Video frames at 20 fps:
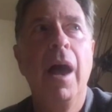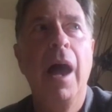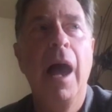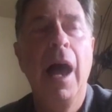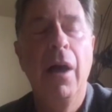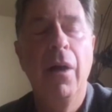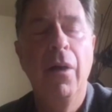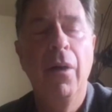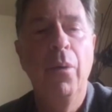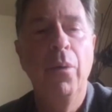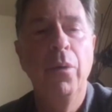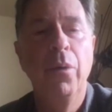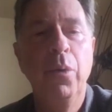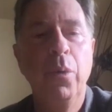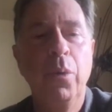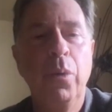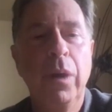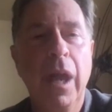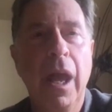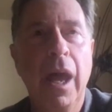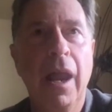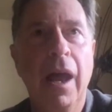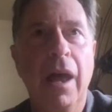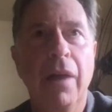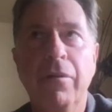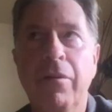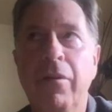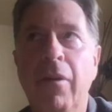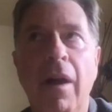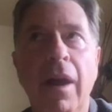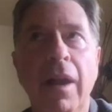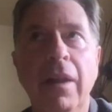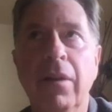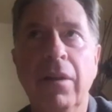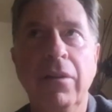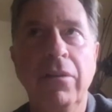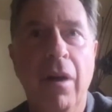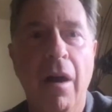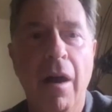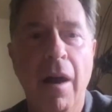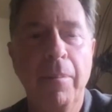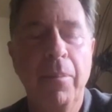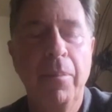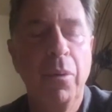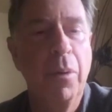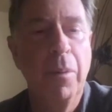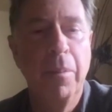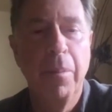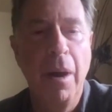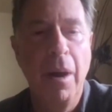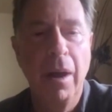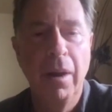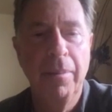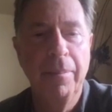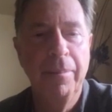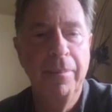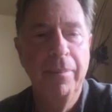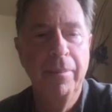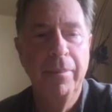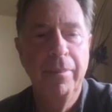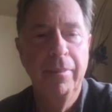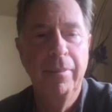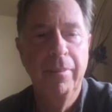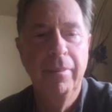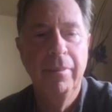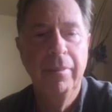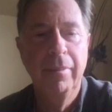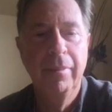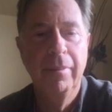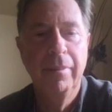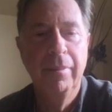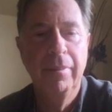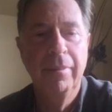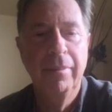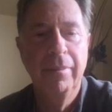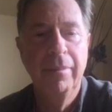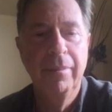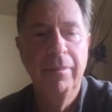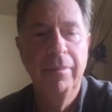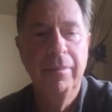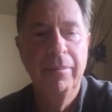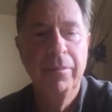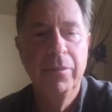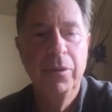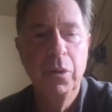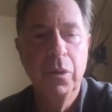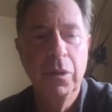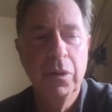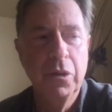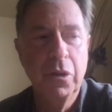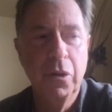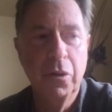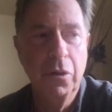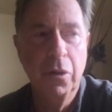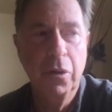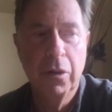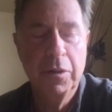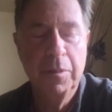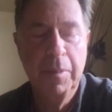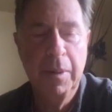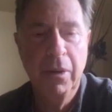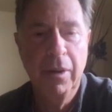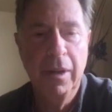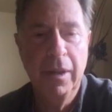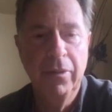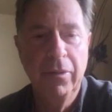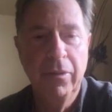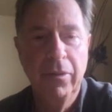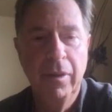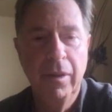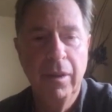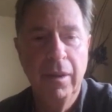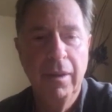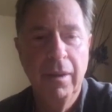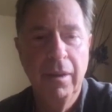how you cannot find a top or a bottom to your, your experience